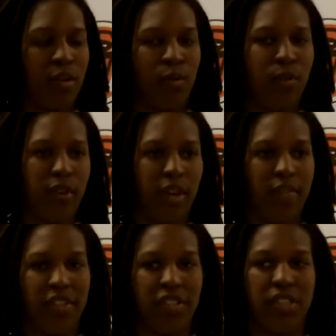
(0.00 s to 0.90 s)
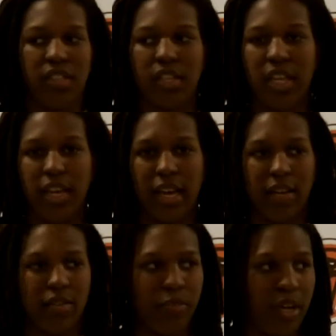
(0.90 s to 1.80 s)
One of our emphasis is getting
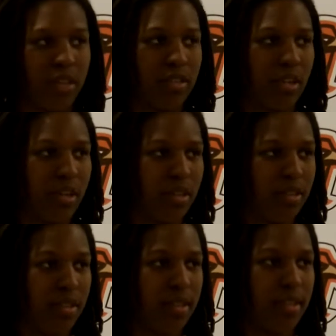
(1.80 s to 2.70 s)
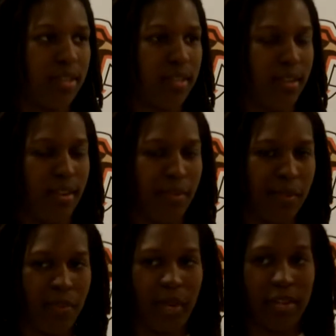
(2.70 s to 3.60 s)
out to better starts, you know,
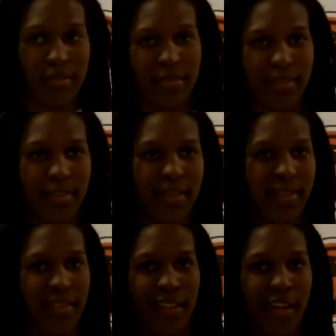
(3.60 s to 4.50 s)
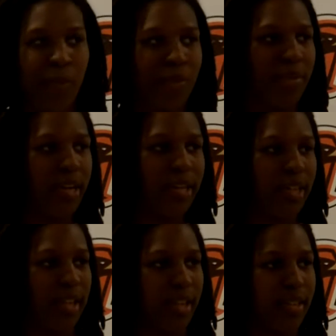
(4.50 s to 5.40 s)
for the past couple of years,
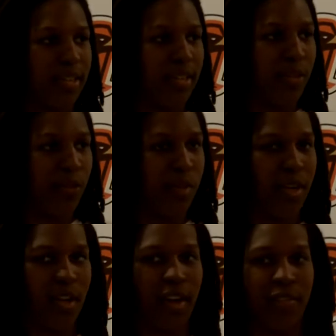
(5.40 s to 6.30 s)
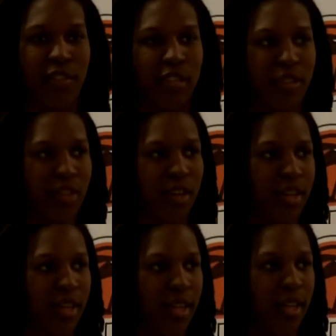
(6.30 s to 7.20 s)
I guess. You know, we've been kind of a slow
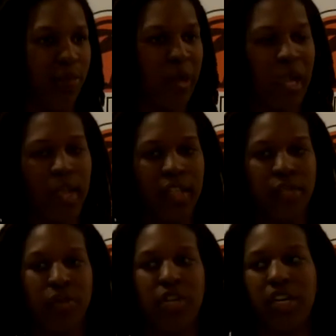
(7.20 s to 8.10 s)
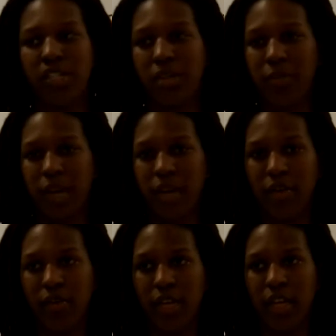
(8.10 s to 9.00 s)
starting team, so we tried to jump
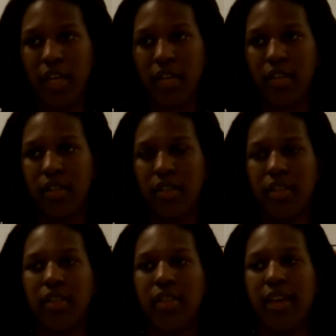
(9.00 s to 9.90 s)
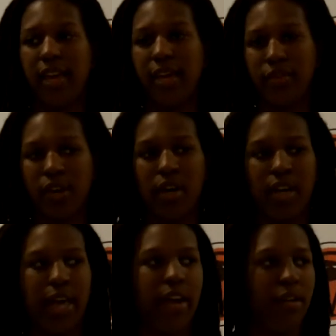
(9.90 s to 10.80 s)
out, and they handled our
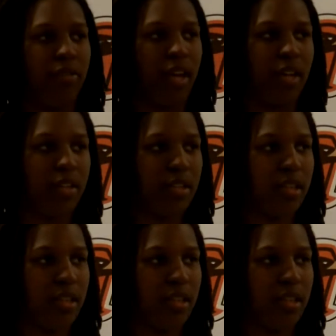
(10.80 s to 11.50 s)
cannon effect.